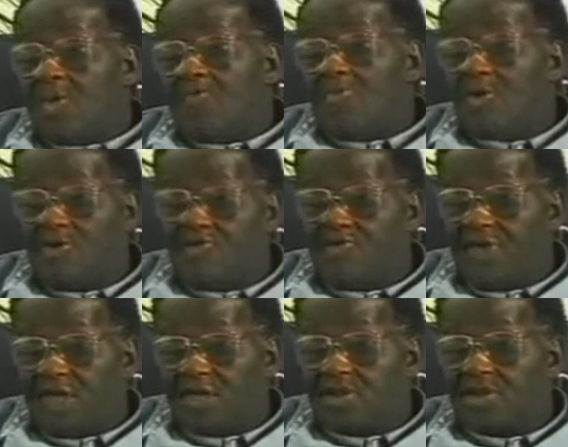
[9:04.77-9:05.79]

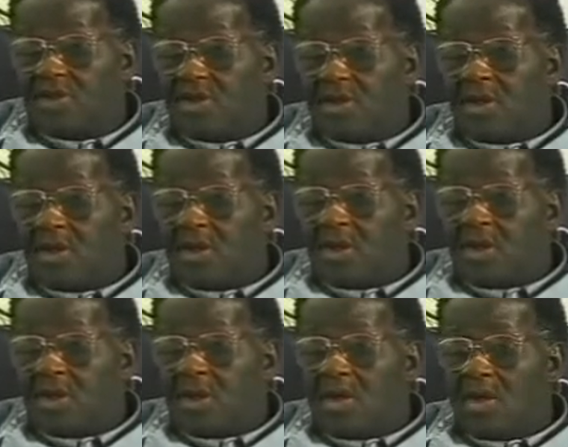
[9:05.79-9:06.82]
prophet
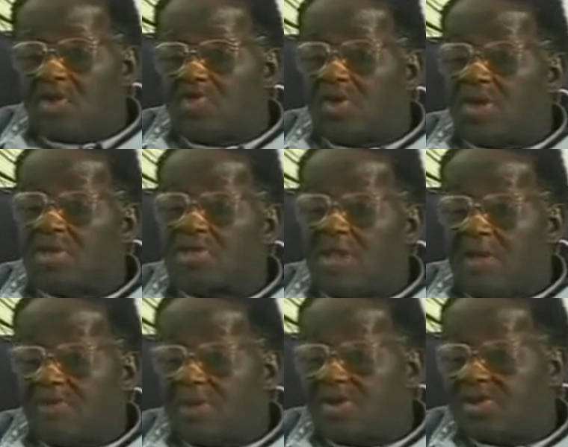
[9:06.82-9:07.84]
to
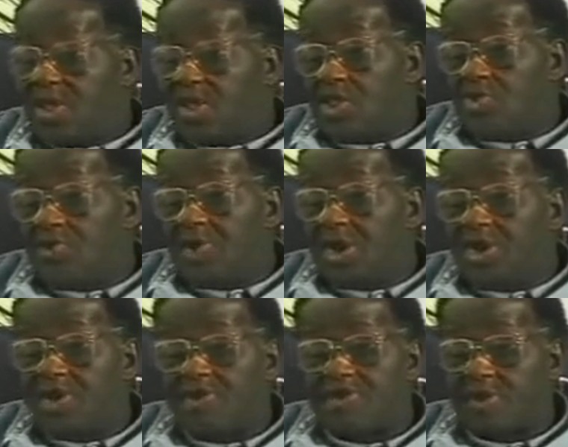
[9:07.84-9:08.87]
establish a new
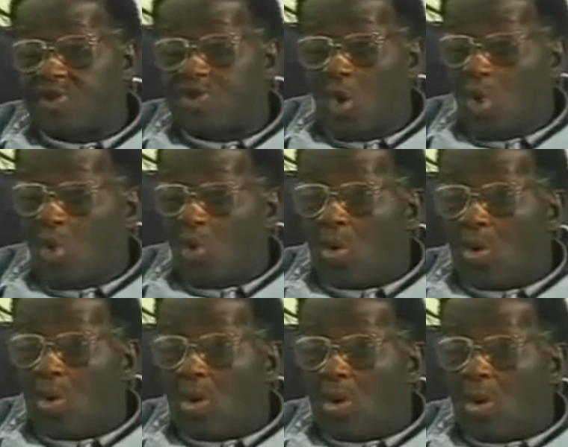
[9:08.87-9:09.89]
religion. No.
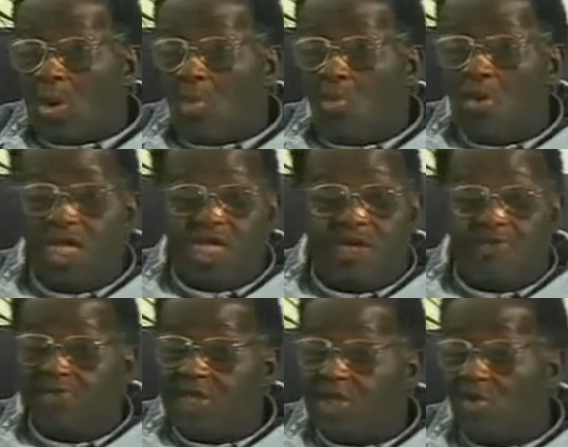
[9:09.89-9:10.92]
Where have
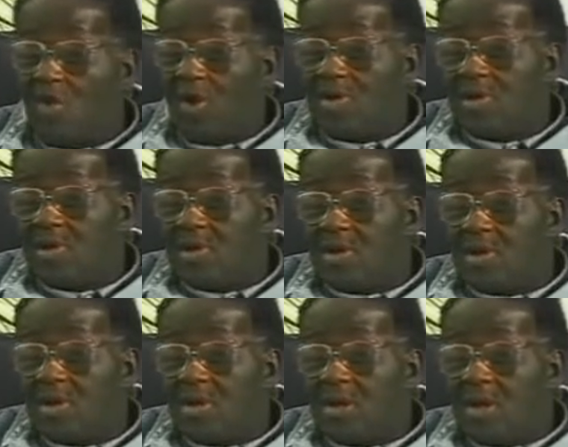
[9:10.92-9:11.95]
they gone?
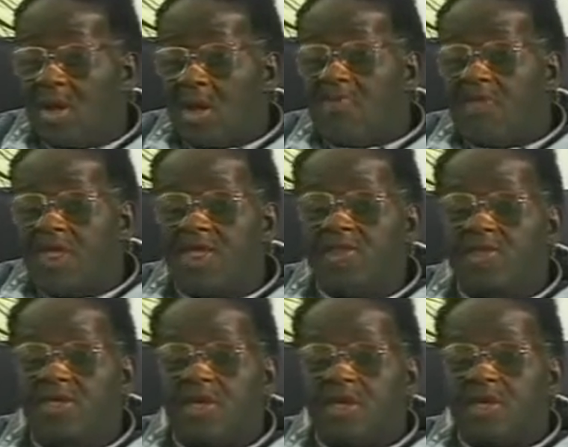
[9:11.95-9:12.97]
They
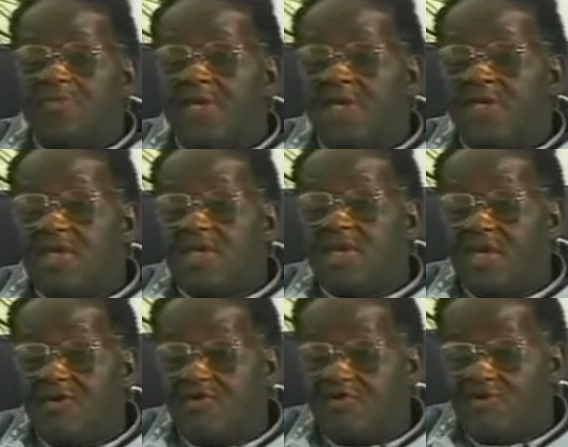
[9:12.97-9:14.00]

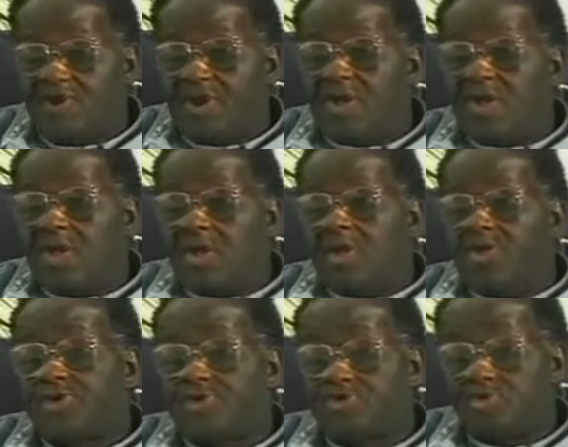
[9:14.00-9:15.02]
carefully
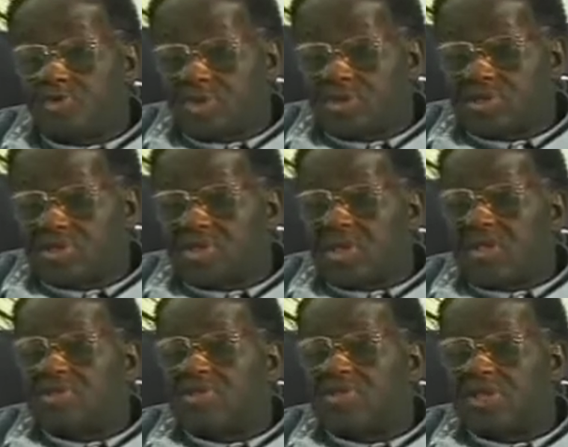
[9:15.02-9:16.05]
choose
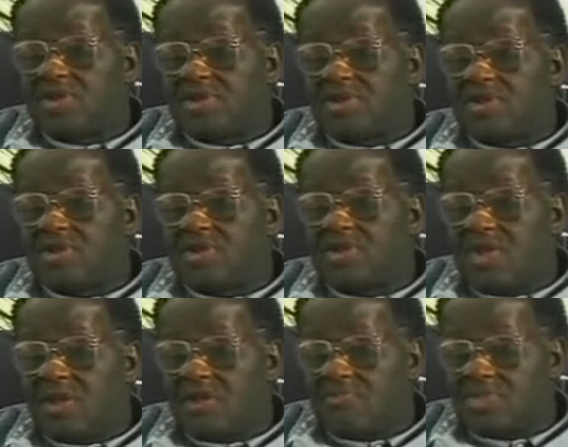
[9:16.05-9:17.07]
certain
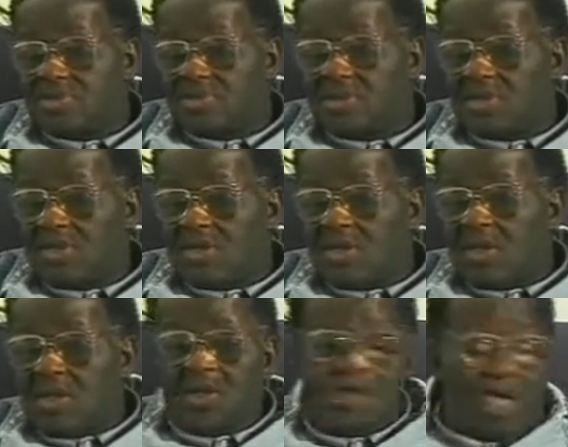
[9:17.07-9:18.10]

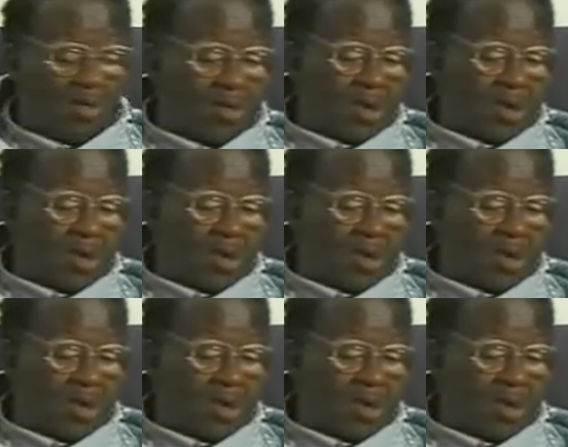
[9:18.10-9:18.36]
times. Now,